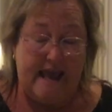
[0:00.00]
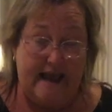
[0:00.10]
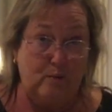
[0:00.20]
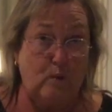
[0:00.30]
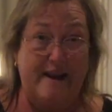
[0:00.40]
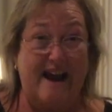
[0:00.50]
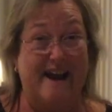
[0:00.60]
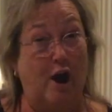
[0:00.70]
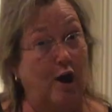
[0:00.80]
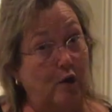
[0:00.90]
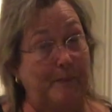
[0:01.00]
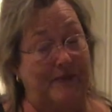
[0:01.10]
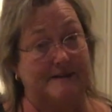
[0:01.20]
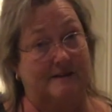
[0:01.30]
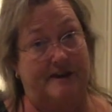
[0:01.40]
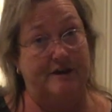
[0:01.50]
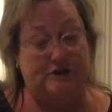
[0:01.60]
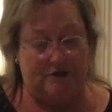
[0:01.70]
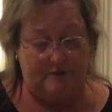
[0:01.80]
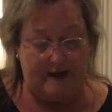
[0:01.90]
And what I hope that's gonna
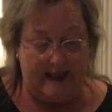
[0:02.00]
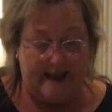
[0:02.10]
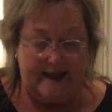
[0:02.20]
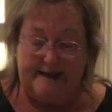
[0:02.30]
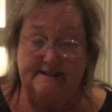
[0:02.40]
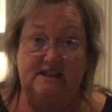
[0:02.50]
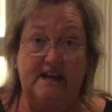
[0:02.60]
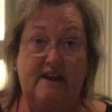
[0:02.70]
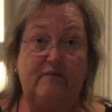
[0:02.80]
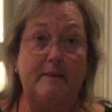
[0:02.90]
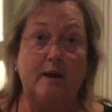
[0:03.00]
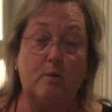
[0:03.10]
do is to give me a